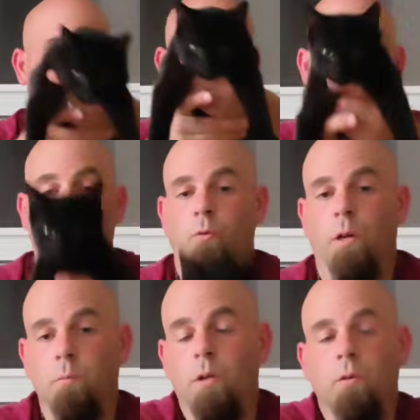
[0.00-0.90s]
we
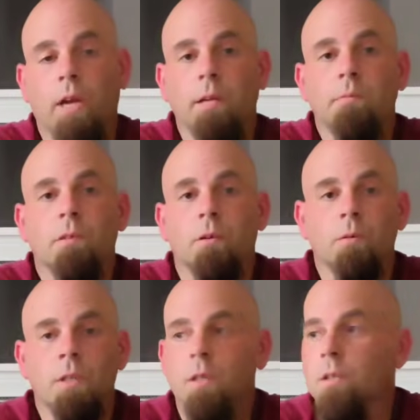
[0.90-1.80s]
thought, well, okay,
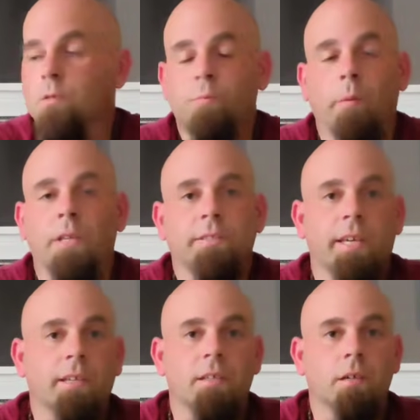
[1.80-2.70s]
it's probably going to
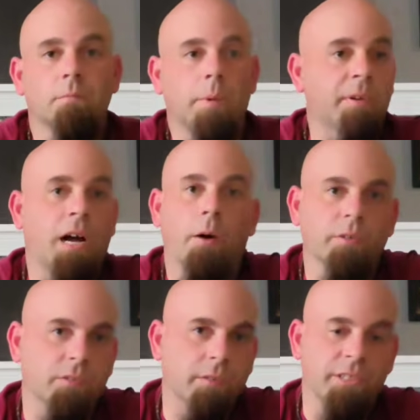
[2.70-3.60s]
take maybe an hour
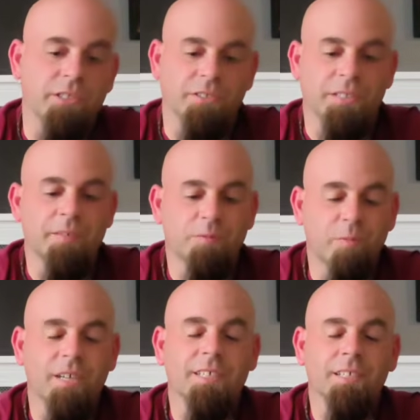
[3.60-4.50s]
or so to change the leaf
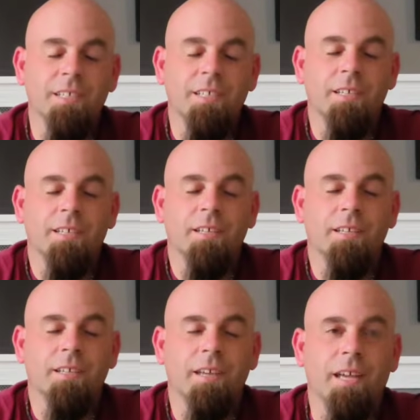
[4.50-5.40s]
spring,
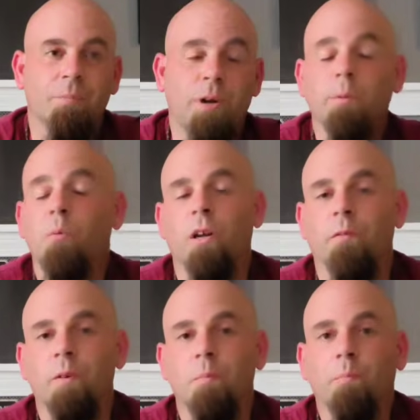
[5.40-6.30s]
and it probably would
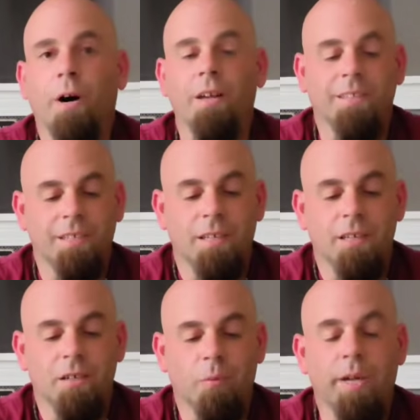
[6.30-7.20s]
have, but
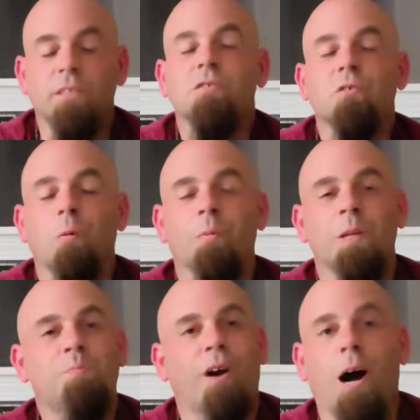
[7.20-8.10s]
we had so
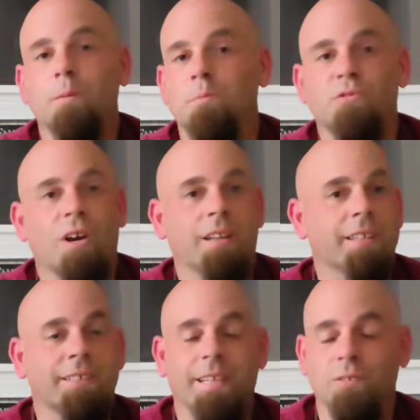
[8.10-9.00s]
many problems
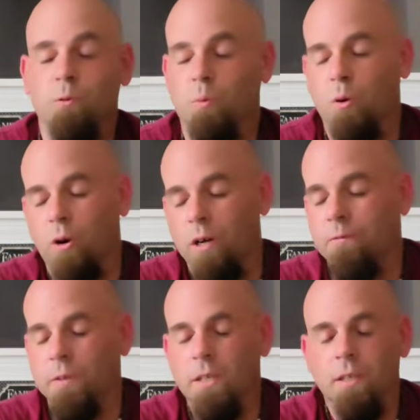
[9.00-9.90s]
trying to get the old one
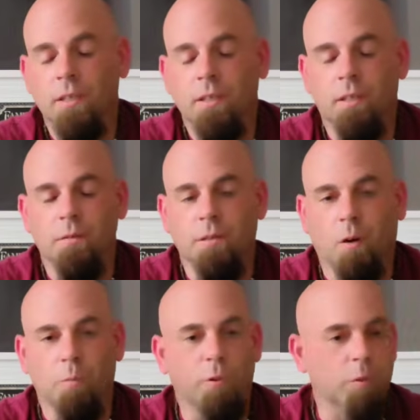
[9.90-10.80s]
off,
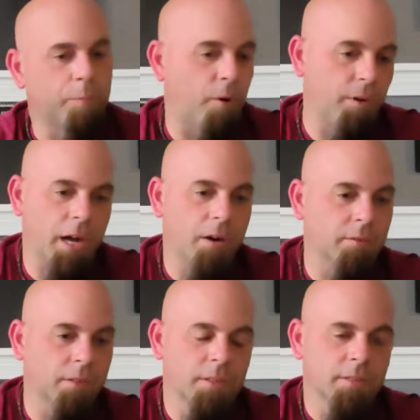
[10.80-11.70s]
pull the boat out,